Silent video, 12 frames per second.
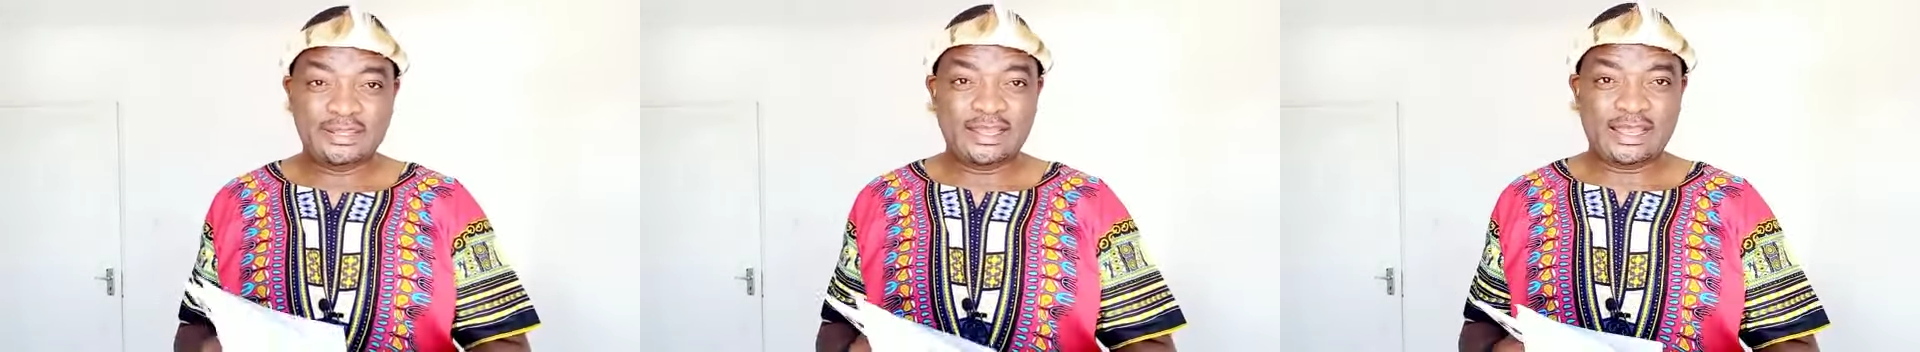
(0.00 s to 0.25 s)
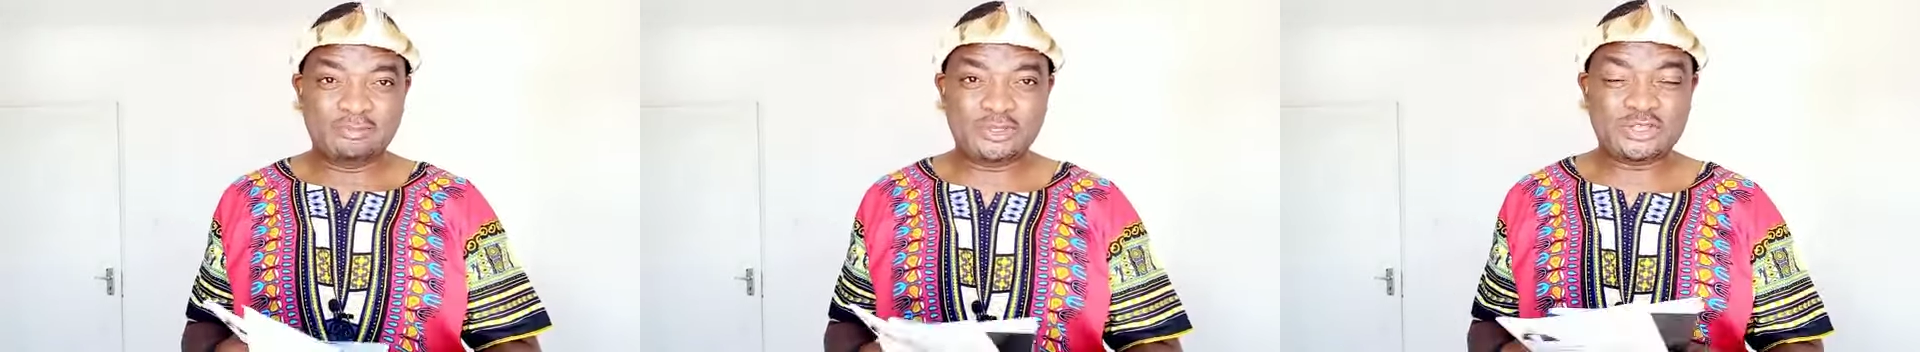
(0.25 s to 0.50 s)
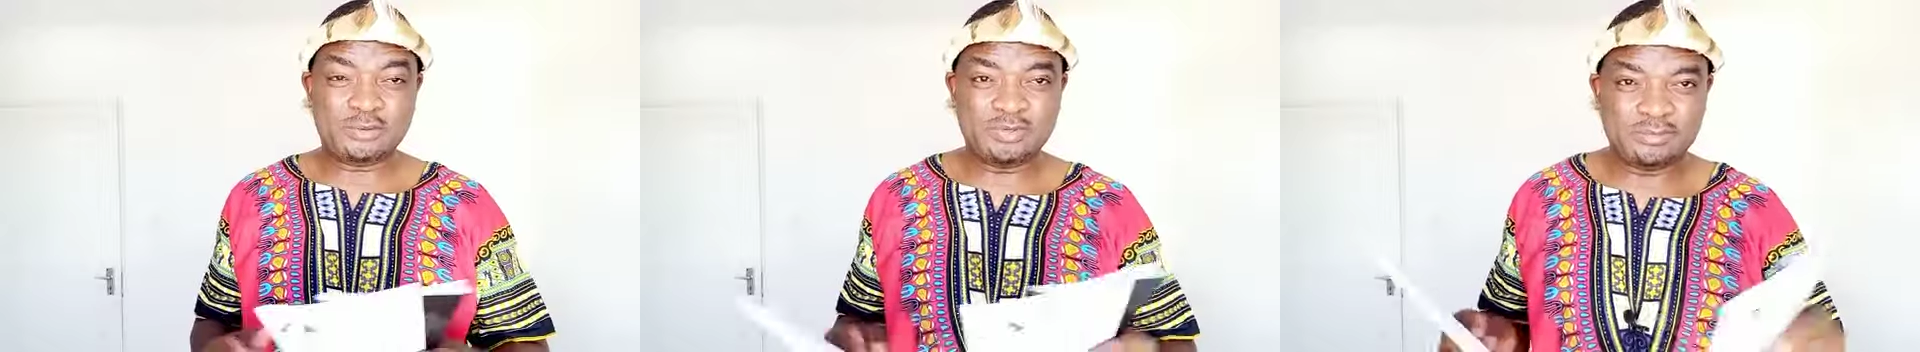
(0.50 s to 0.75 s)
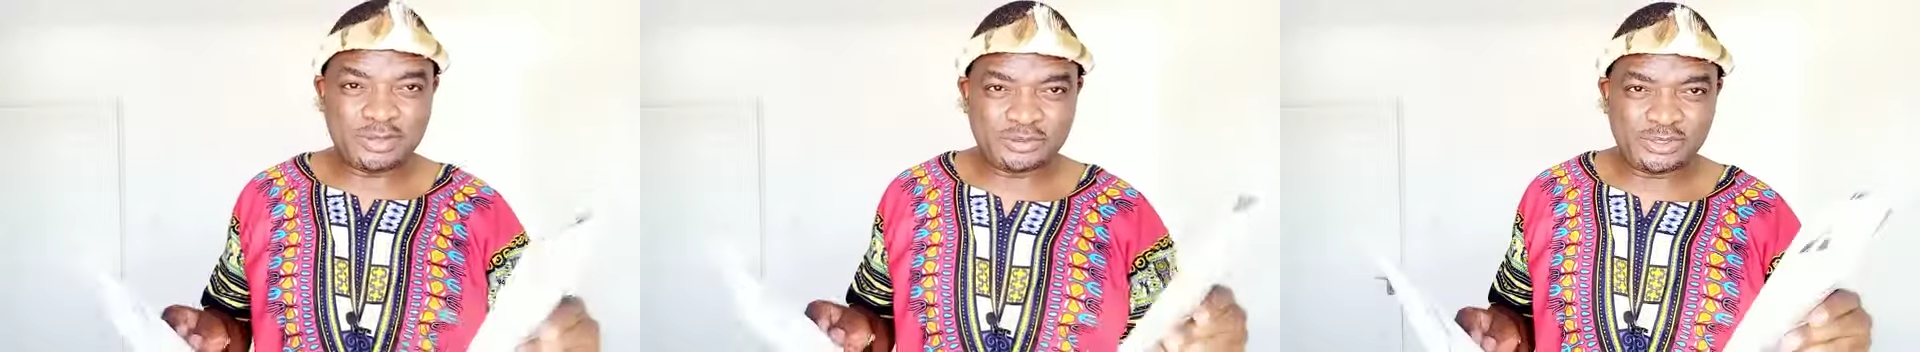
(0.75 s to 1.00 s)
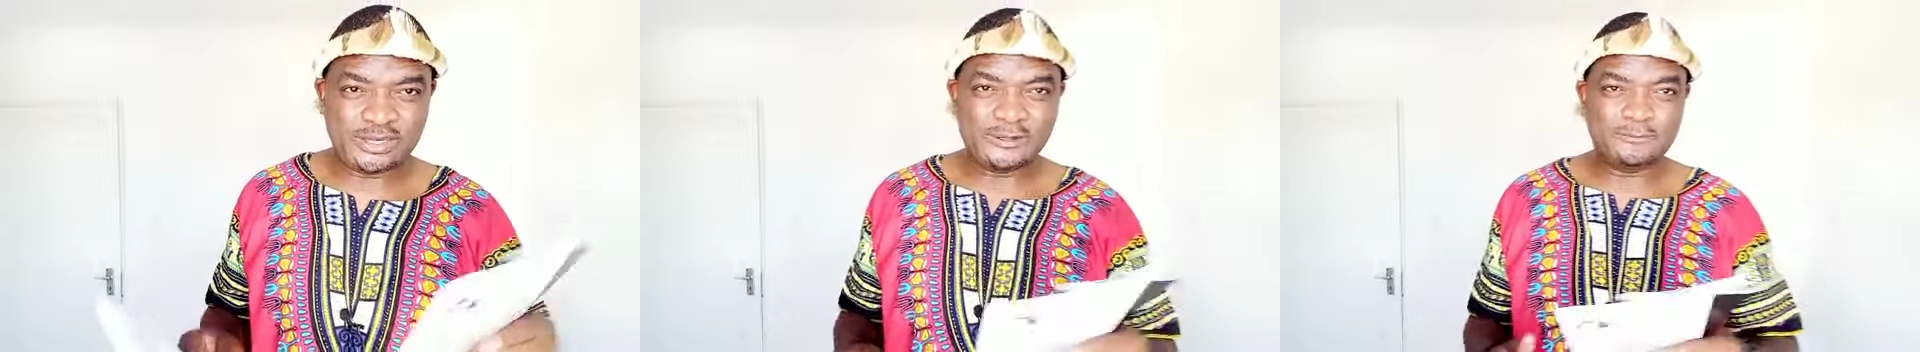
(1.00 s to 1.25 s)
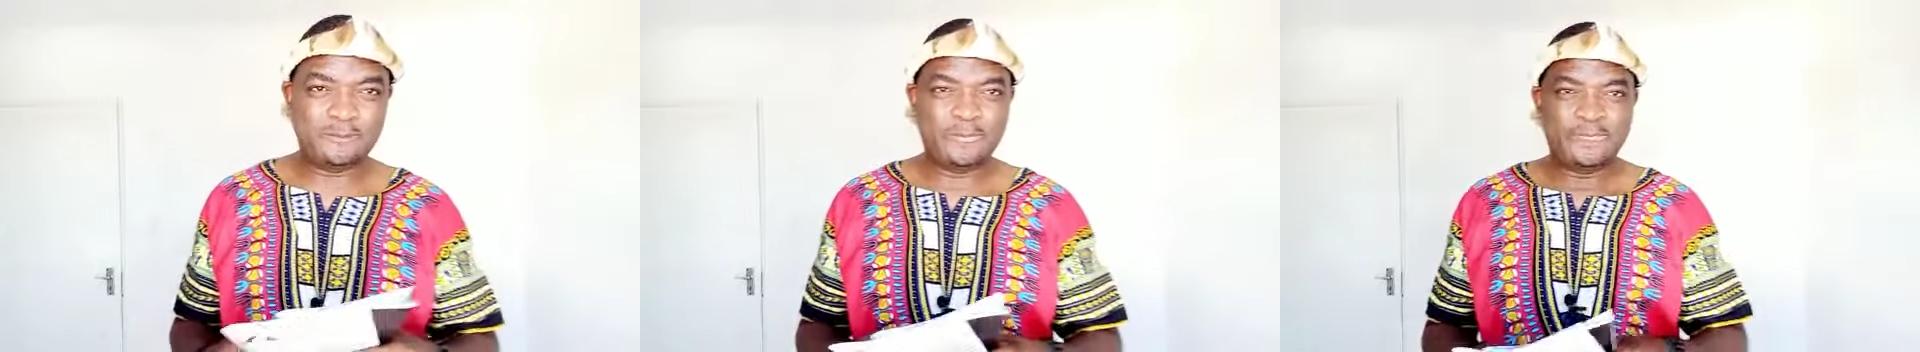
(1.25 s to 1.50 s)
I'm just up the mountain
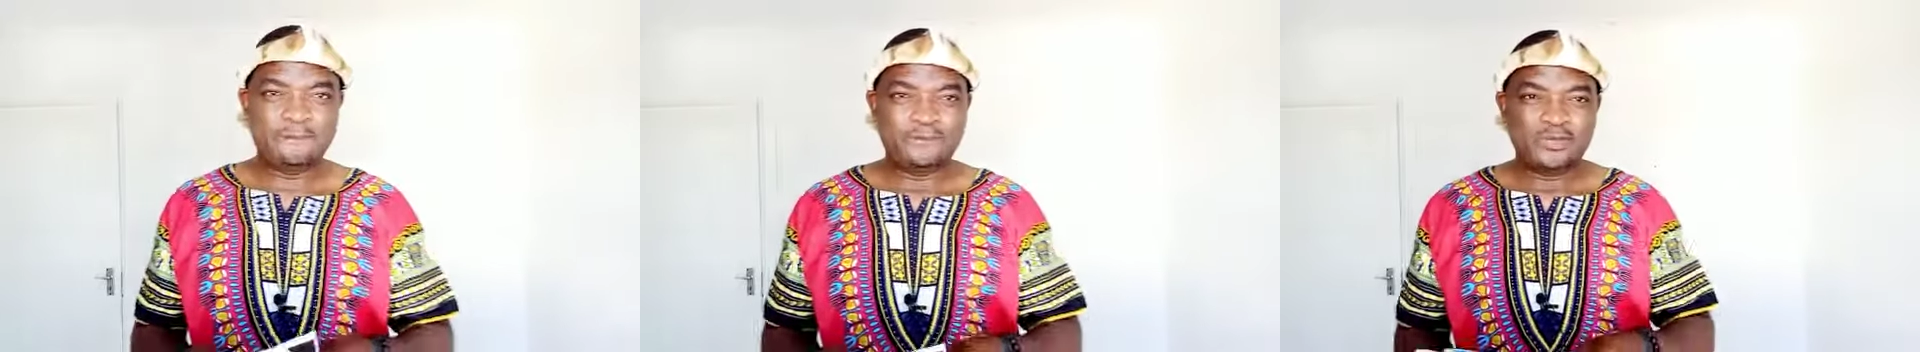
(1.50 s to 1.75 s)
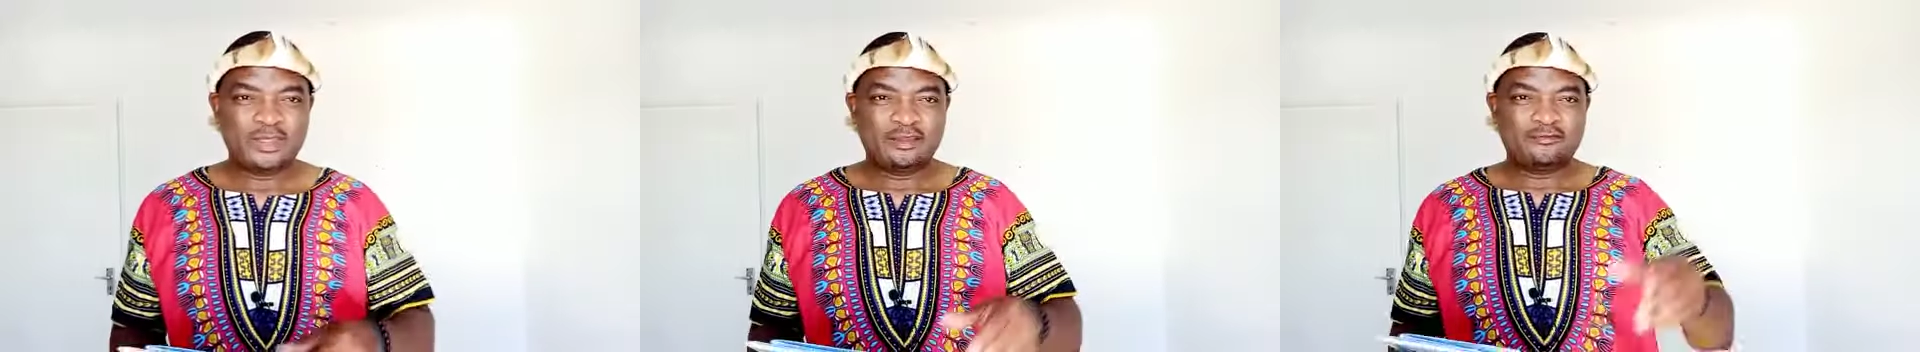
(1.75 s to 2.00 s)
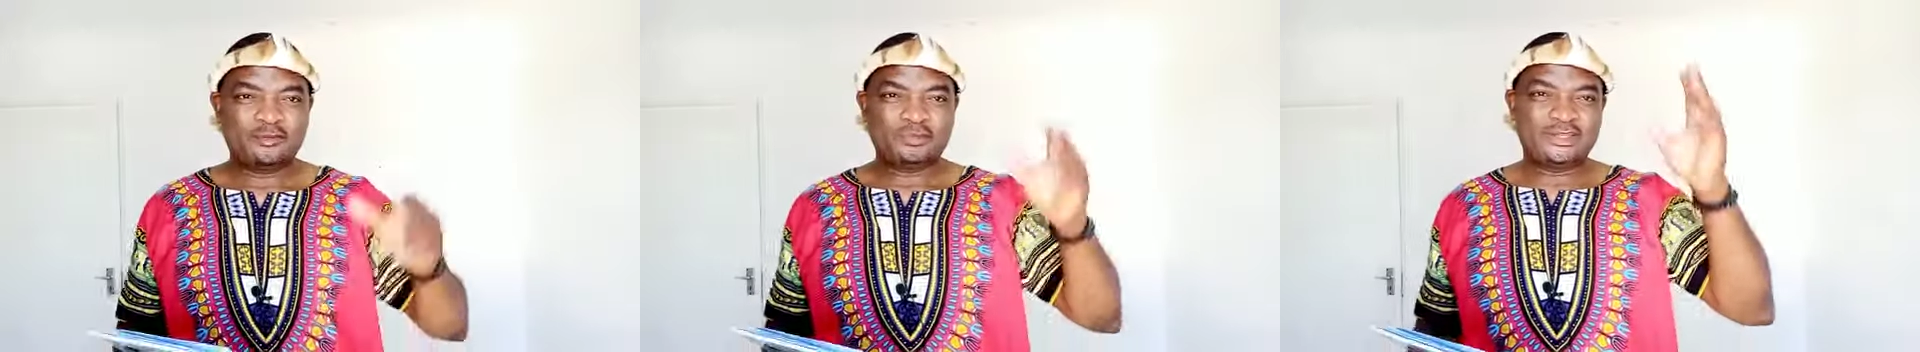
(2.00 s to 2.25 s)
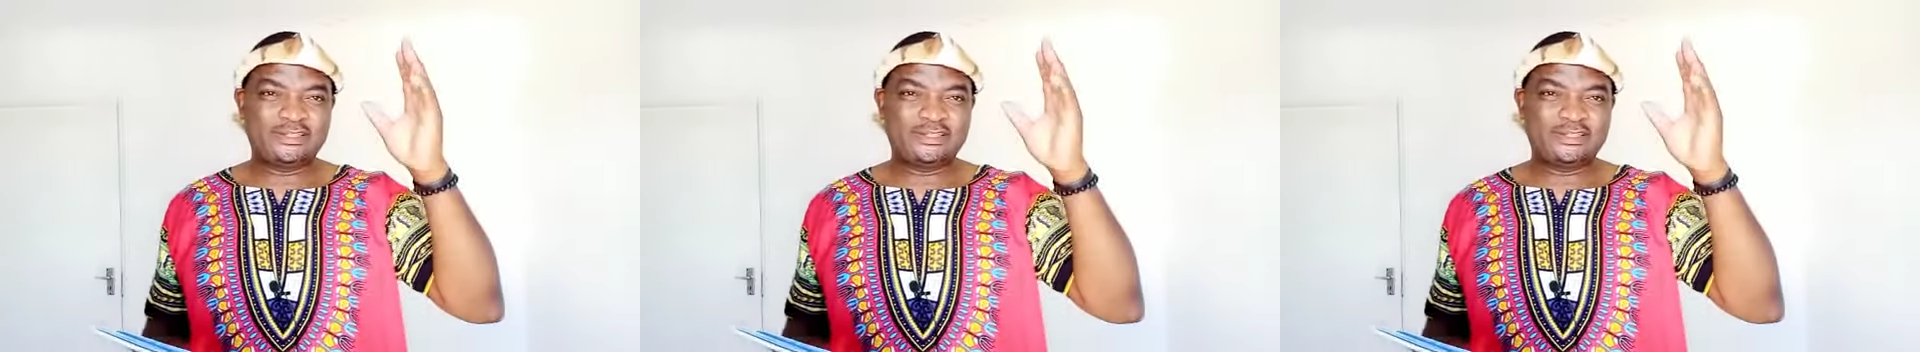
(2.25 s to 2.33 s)
now. From the